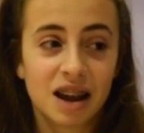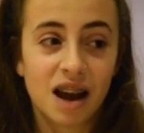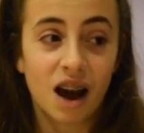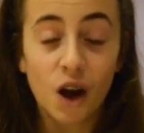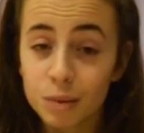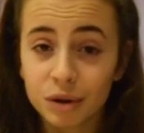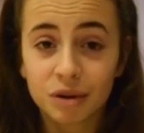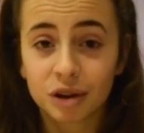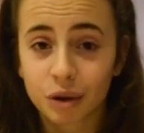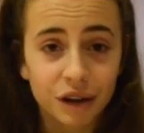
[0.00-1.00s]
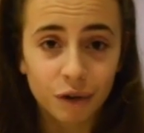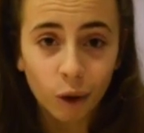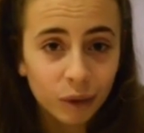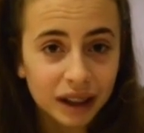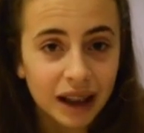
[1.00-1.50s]
I hope you enjoy
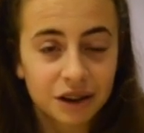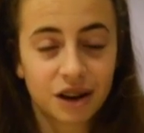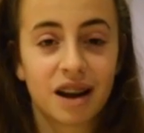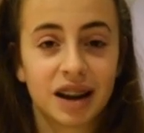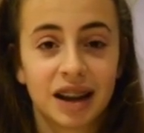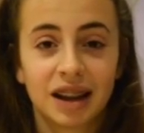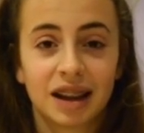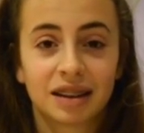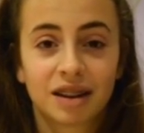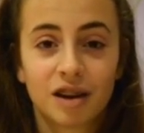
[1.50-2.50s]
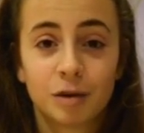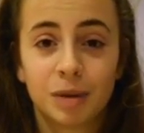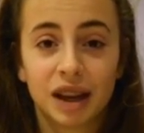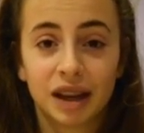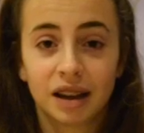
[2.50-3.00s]
following their journey. It's going to
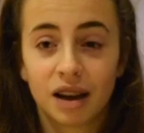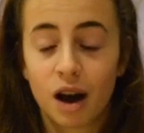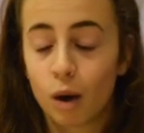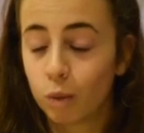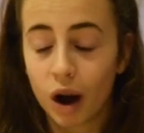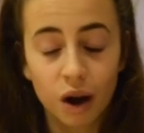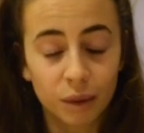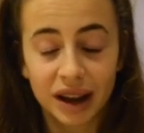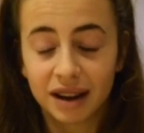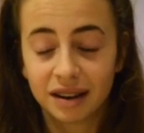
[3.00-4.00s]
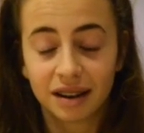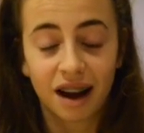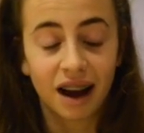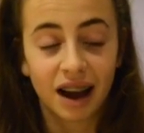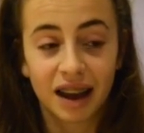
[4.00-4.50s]
be a whirlwind,
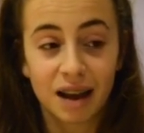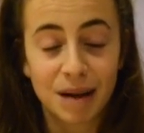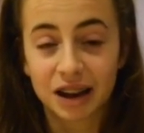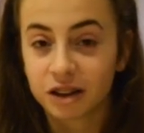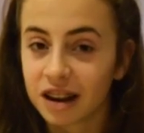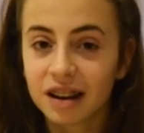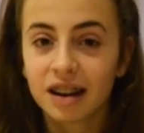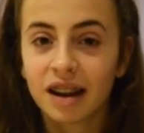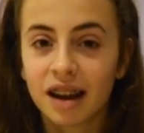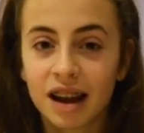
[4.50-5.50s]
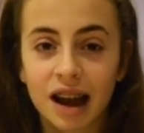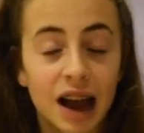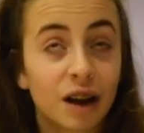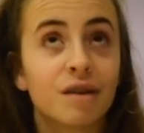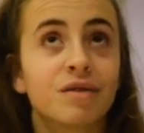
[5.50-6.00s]
I imagine,
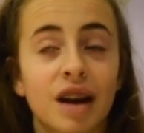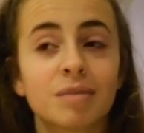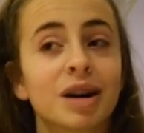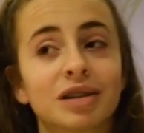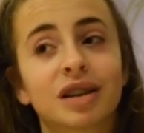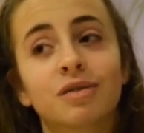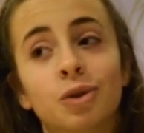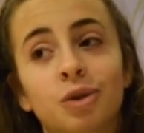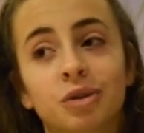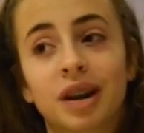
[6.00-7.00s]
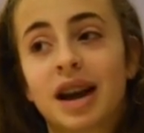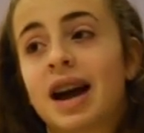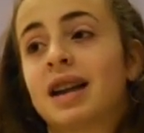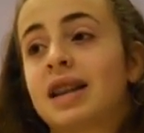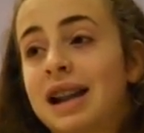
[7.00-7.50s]
and I'm very much looking forward to it.
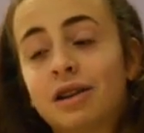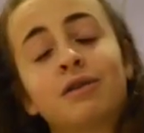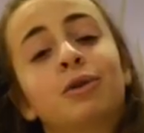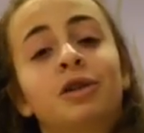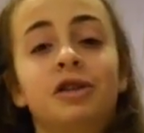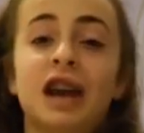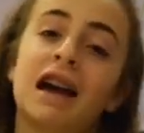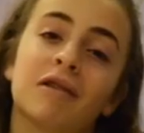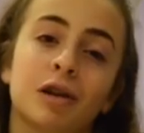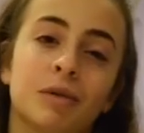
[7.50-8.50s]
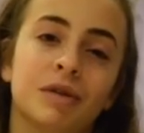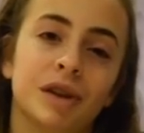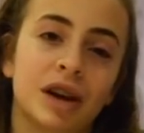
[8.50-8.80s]
I'm looking forward to sharing it all with you